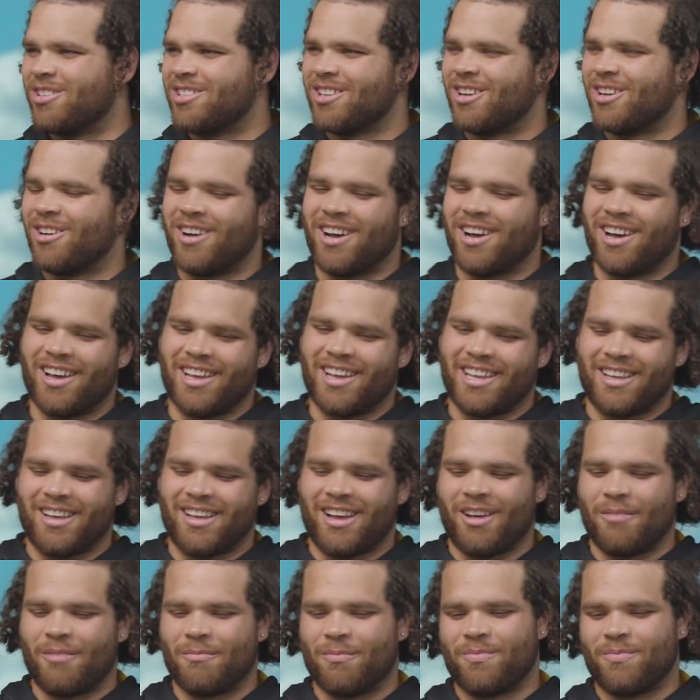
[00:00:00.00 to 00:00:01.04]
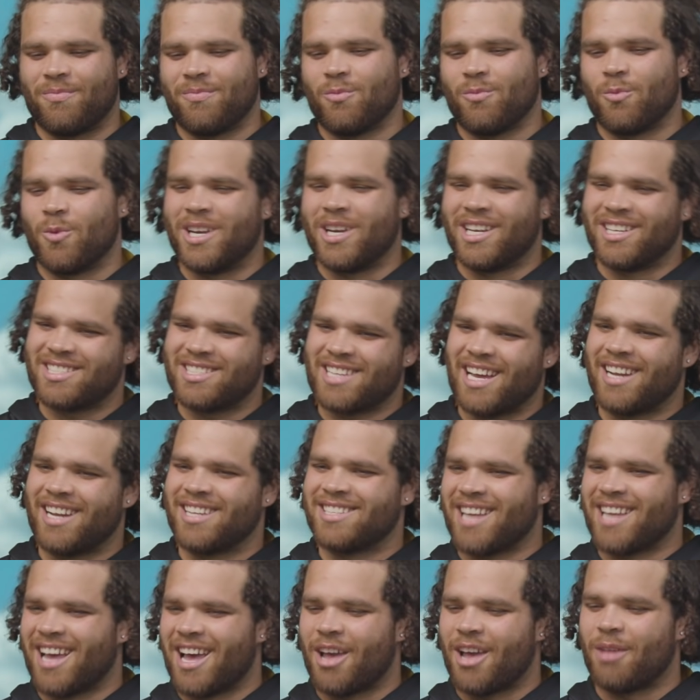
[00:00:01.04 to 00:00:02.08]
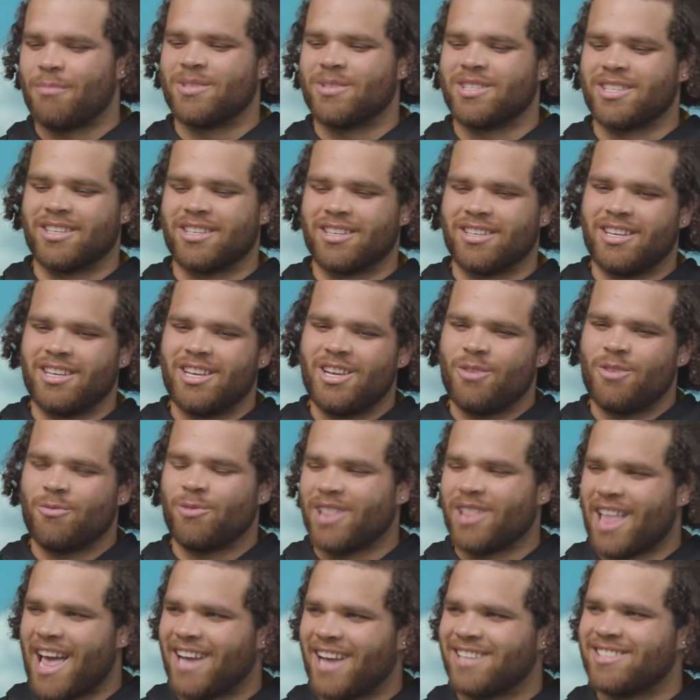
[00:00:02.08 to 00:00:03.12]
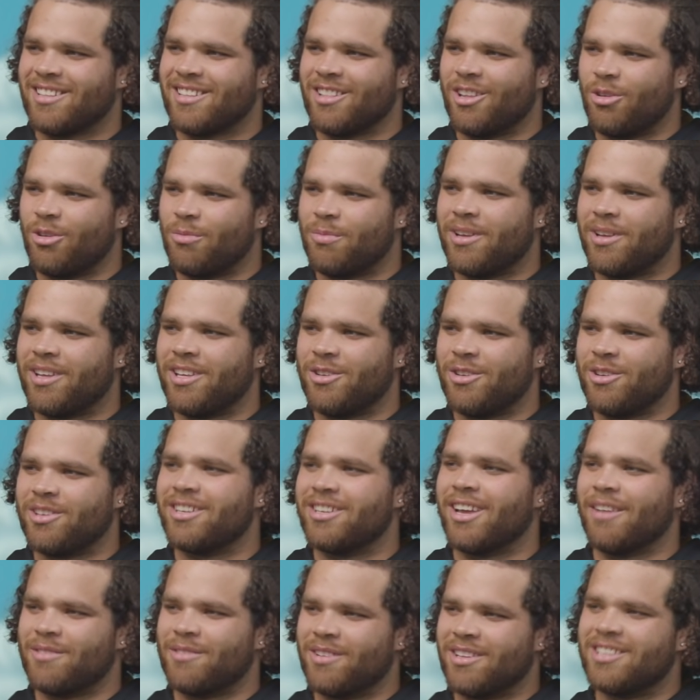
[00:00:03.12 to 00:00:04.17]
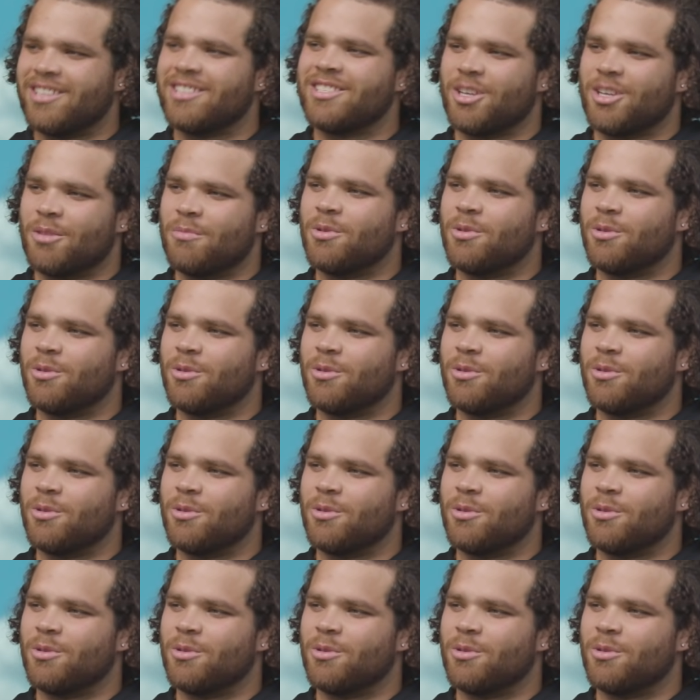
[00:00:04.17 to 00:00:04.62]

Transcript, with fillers: So uh, um, when it's kind of time to relax a little bit, you can definitely see him